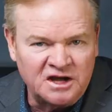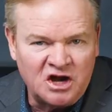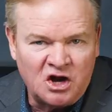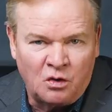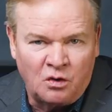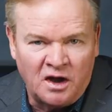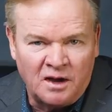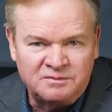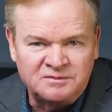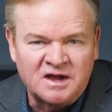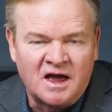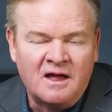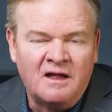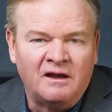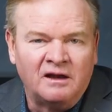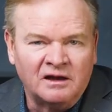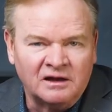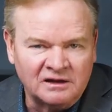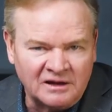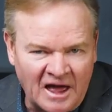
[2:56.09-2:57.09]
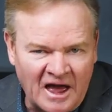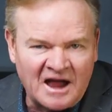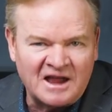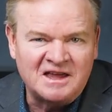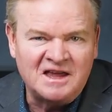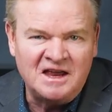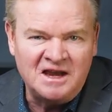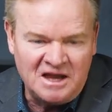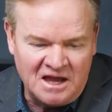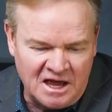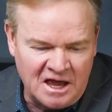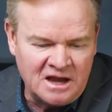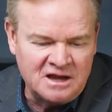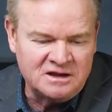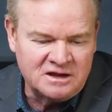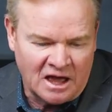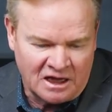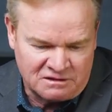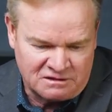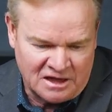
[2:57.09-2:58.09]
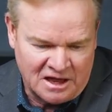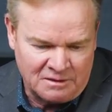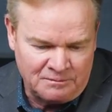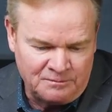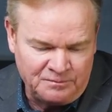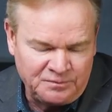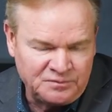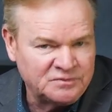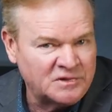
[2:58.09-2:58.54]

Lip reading: equipped, lacking in nothing."